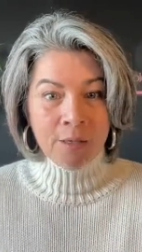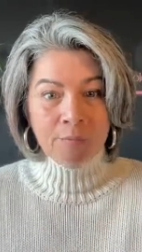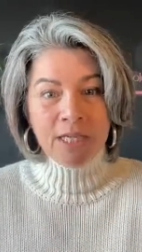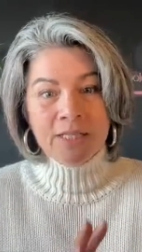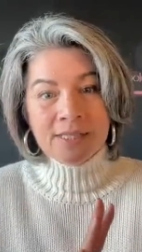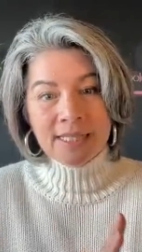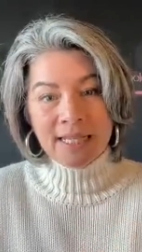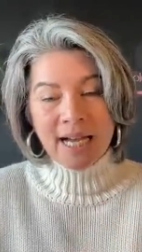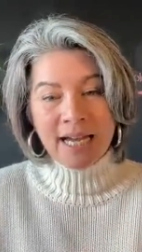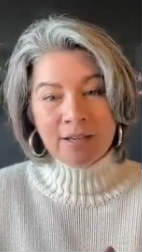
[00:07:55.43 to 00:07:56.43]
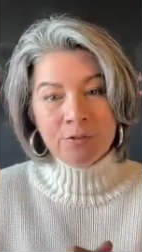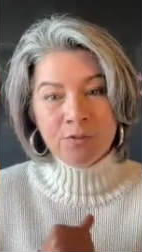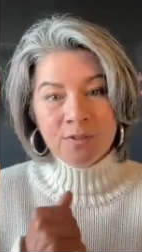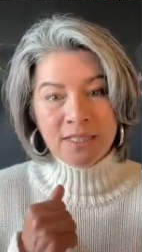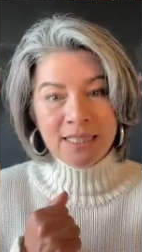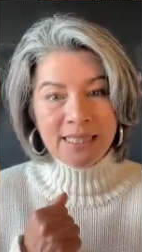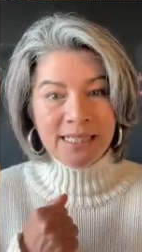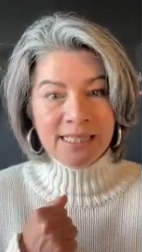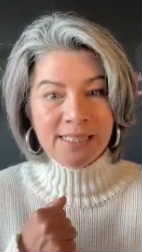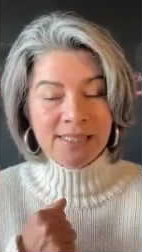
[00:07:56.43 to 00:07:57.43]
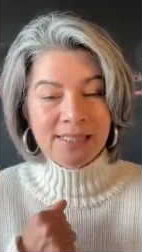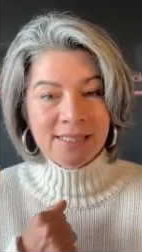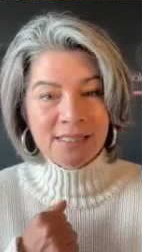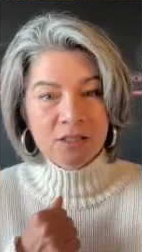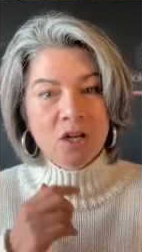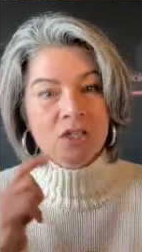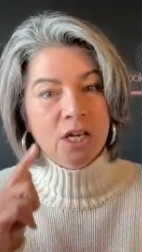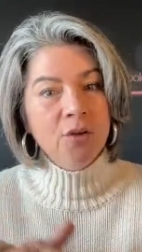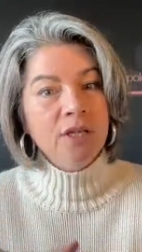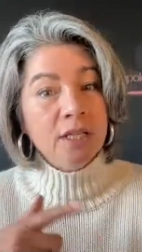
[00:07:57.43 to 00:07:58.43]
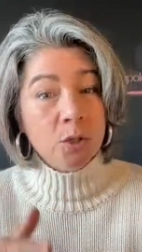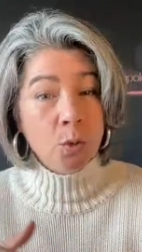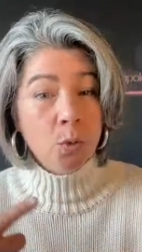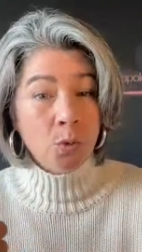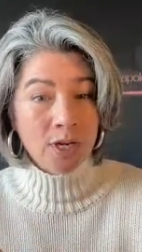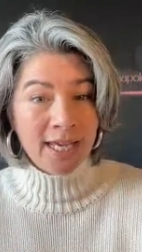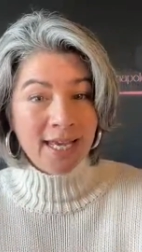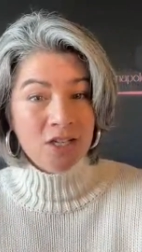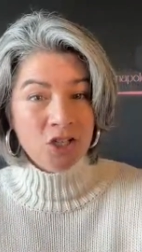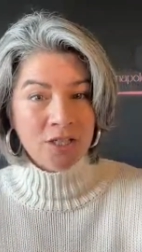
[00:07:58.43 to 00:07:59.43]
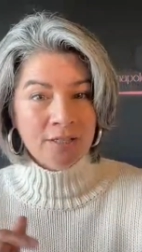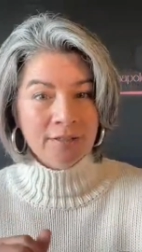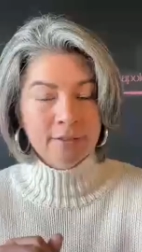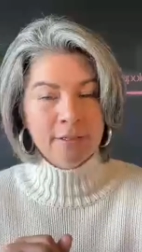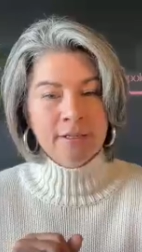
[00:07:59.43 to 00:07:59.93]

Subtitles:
Because life is not only your creation,